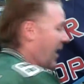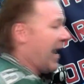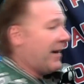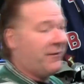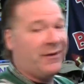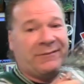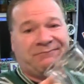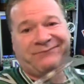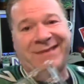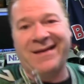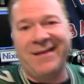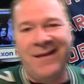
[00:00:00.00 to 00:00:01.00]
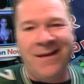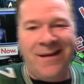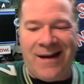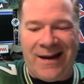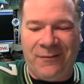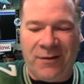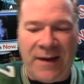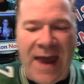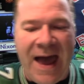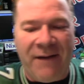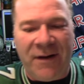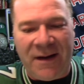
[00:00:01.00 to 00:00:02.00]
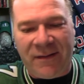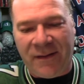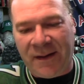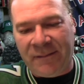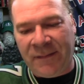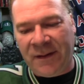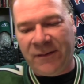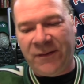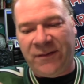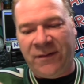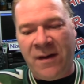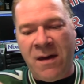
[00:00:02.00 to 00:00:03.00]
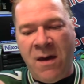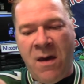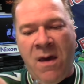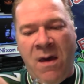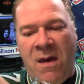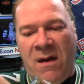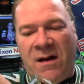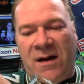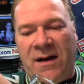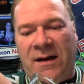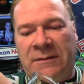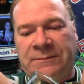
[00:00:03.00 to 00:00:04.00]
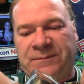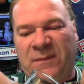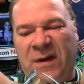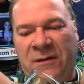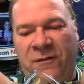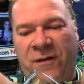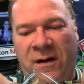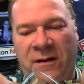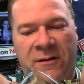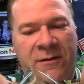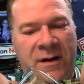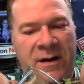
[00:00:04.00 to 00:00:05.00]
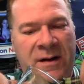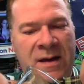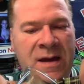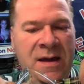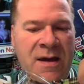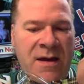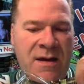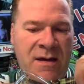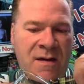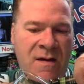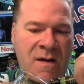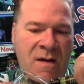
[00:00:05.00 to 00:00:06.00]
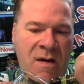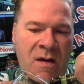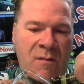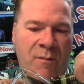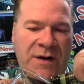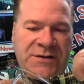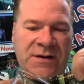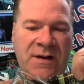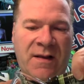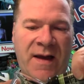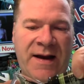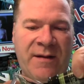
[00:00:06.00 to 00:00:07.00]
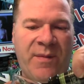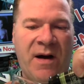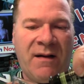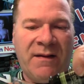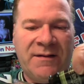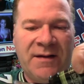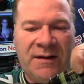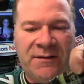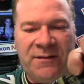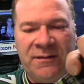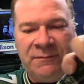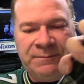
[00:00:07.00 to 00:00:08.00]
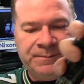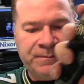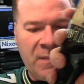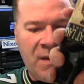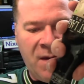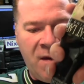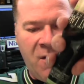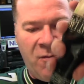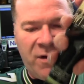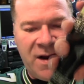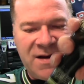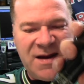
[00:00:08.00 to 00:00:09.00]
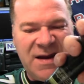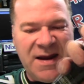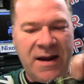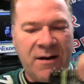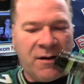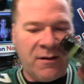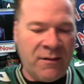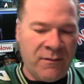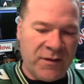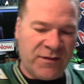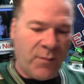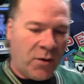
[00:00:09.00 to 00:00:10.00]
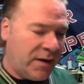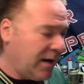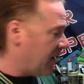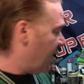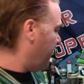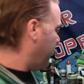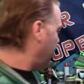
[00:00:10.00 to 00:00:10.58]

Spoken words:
I don't know. I didn't really have anything. There's, didn't follow much in the line of politics. What I did here this morning on